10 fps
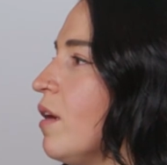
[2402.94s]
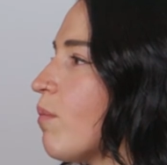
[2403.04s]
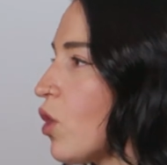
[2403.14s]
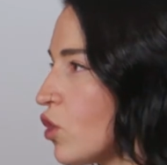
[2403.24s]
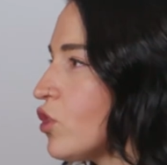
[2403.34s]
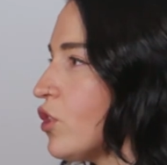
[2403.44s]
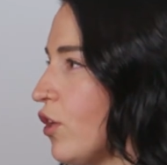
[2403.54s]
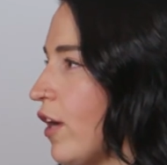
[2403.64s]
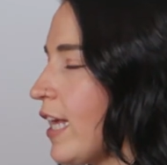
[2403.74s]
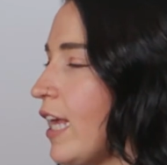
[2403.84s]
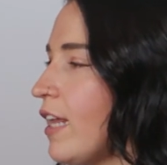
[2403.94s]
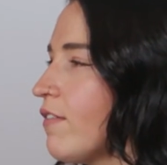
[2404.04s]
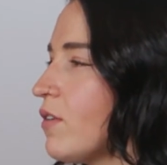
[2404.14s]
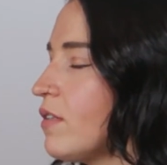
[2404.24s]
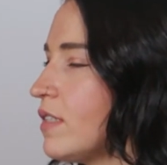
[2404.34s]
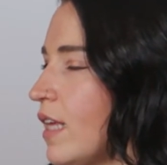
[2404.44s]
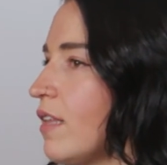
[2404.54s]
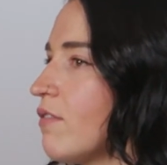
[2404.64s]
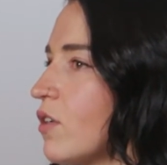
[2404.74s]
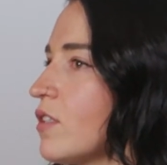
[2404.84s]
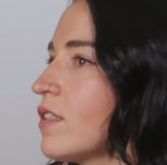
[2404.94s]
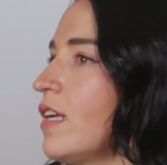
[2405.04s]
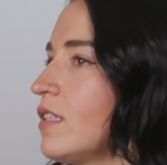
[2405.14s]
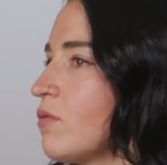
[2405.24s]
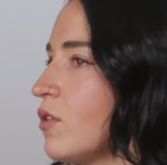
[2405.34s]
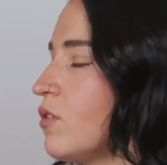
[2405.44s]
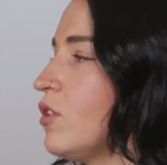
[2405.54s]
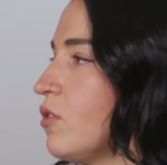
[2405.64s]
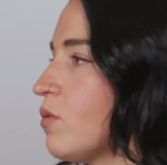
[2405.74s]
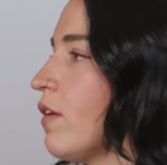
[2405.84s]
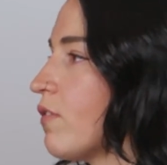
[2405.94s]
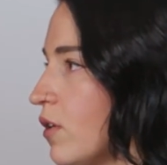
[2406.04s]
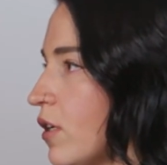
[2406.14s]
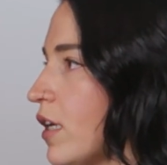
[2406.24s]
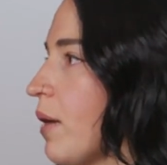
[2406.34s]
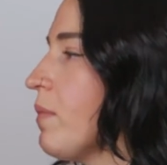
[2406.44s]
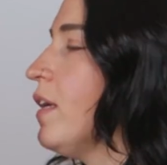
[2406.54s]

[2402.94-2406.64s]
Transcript: personal. I can't even say the verse. It's Ruth 2:12. Go look it up.